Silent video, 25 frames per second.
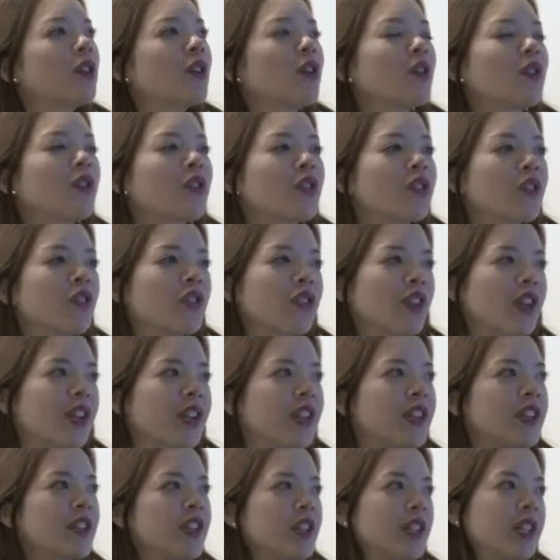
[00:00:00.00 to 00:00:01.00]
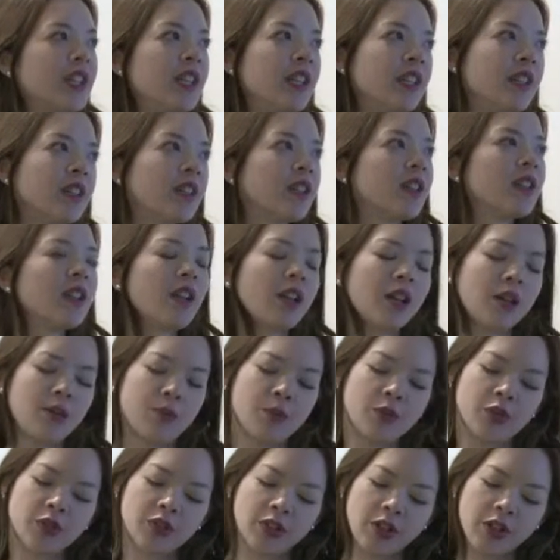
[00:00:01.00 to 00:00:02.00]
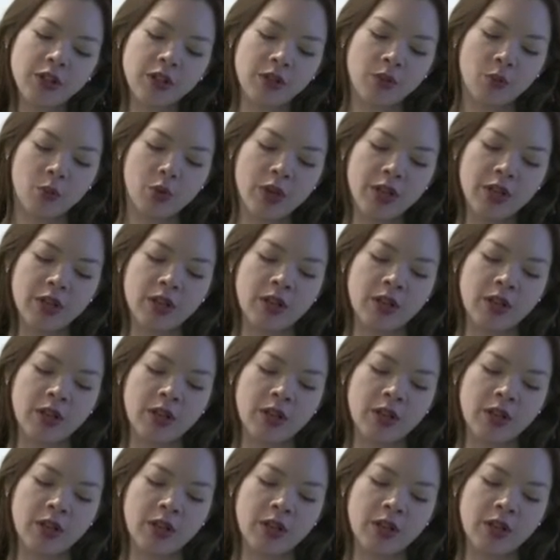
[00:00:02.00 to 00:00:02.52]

on society, so that we